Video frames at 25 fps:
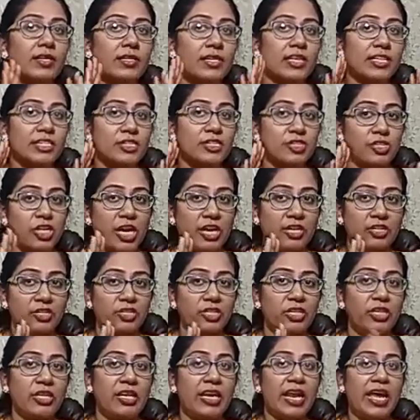
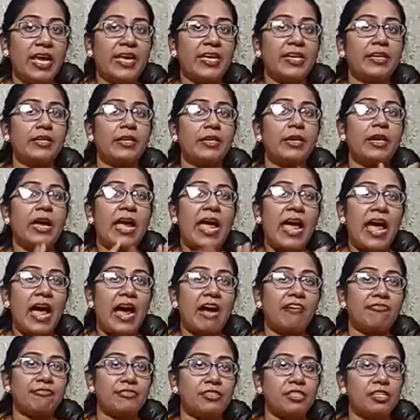conjunction like
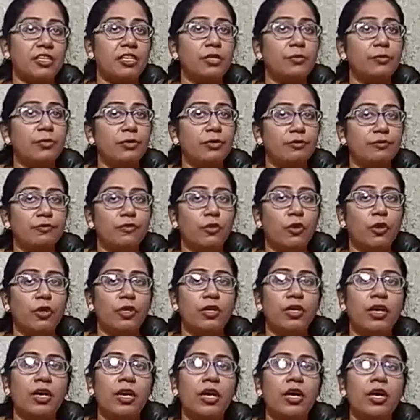after,
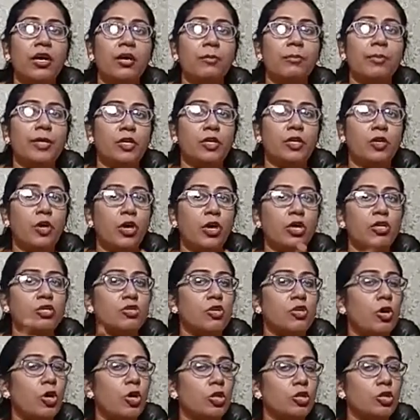before, because,
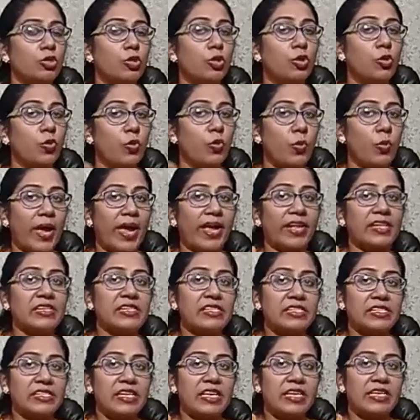although, when,
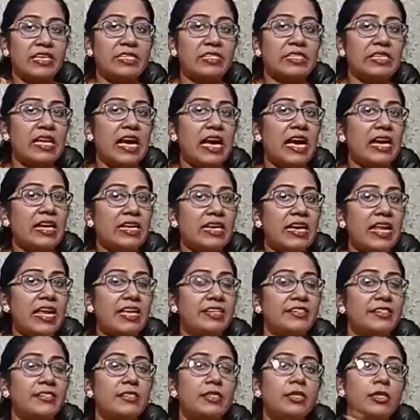since,
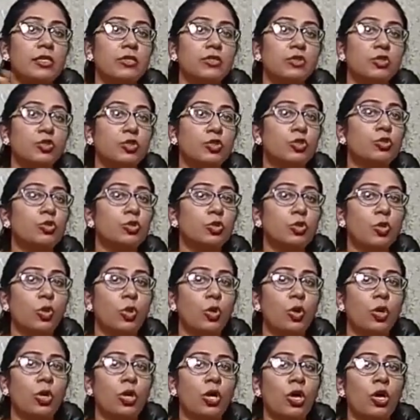unless,
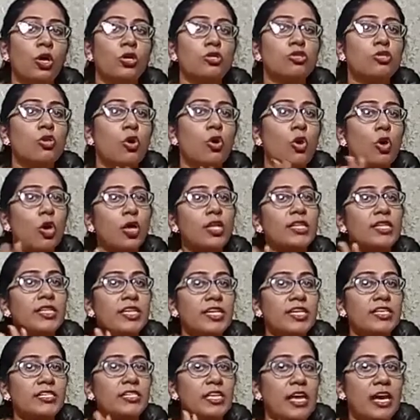though. So all
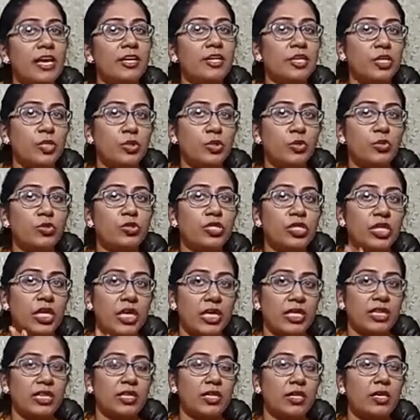these are used
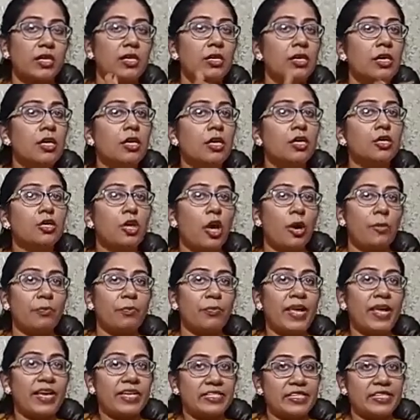in the
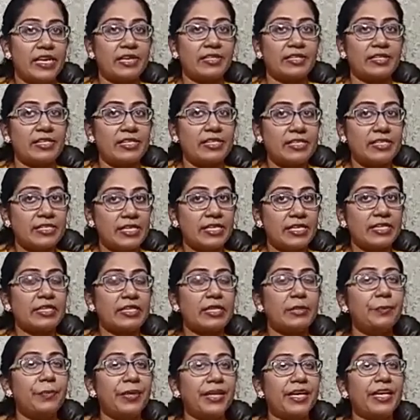complex sentence in
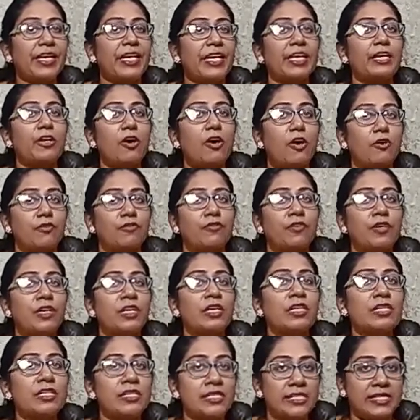the beginning of
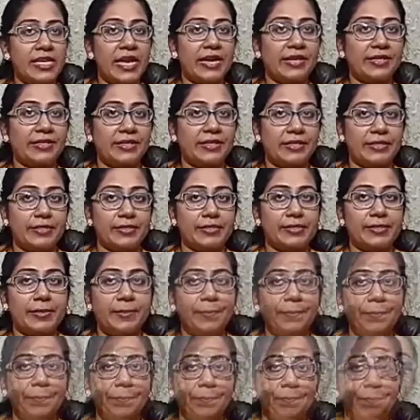a
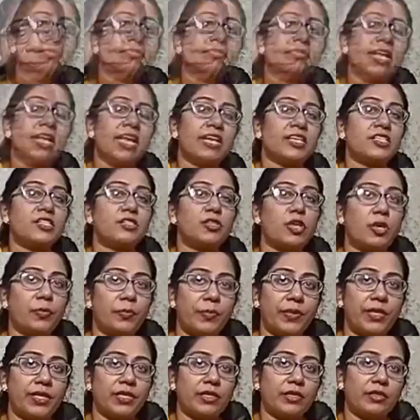sentence. Next
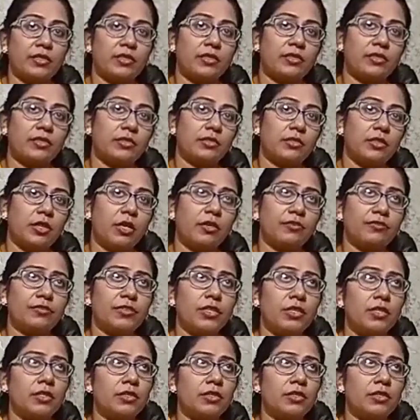topic of